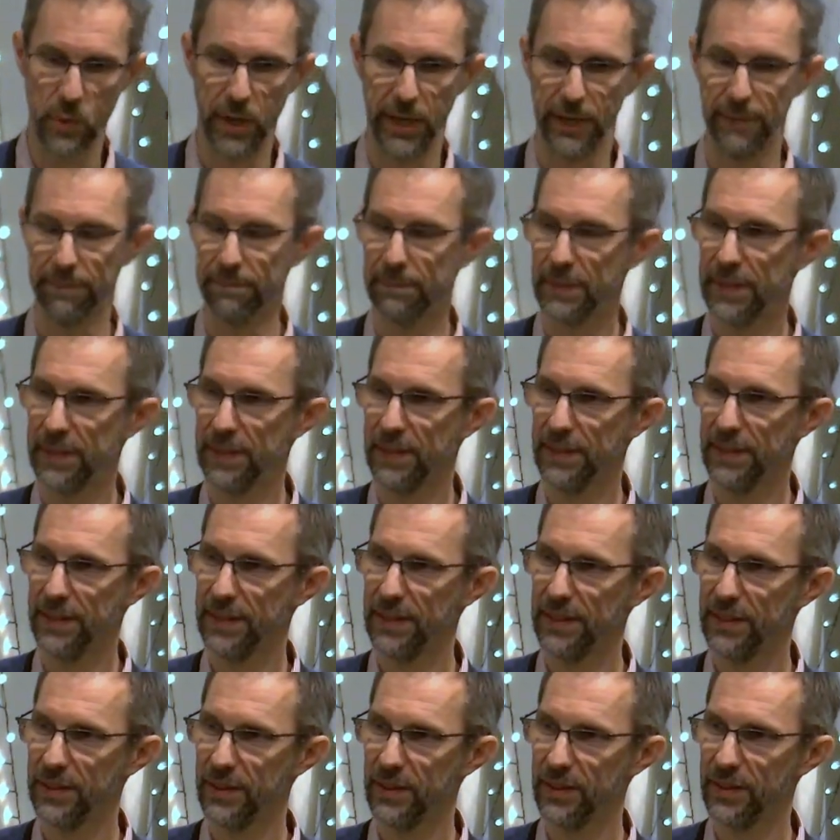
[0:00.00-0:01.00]
we?
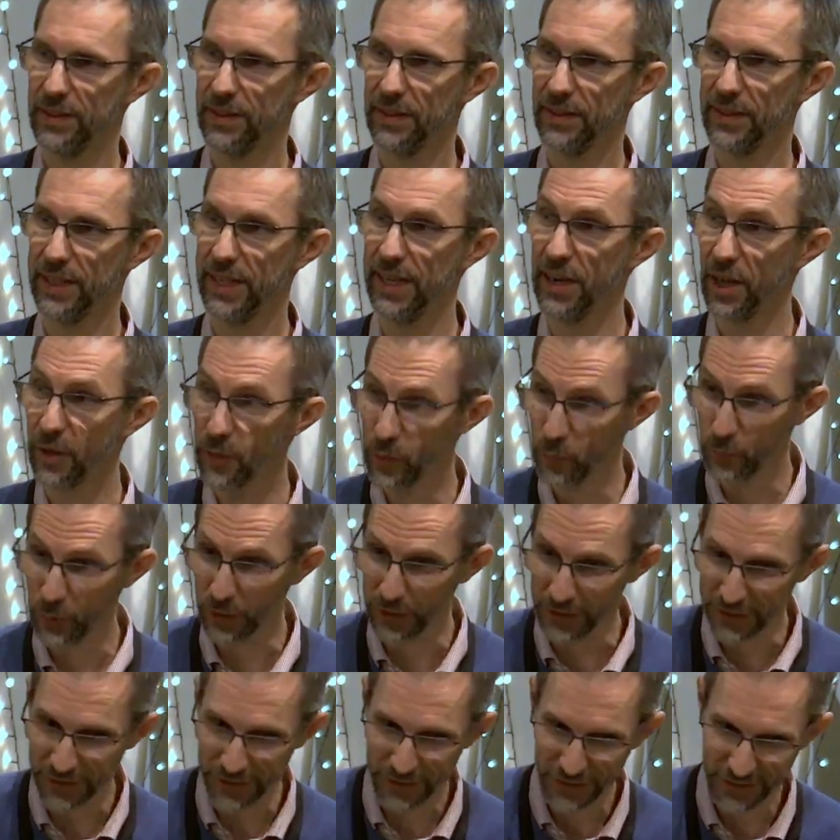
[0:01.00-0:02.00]
In other
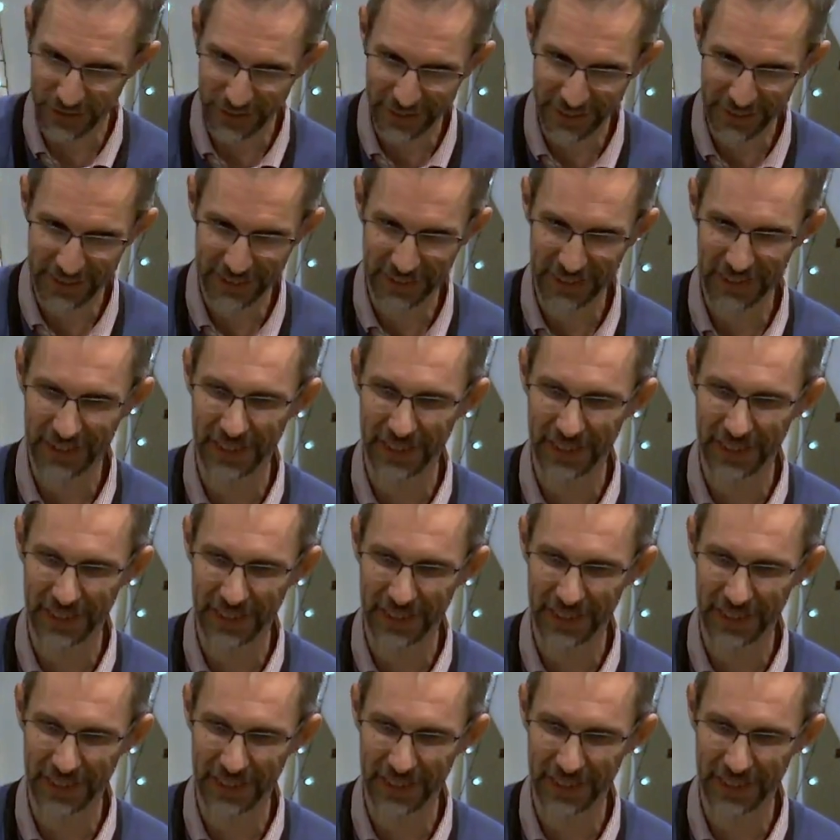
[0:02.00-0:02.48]
words,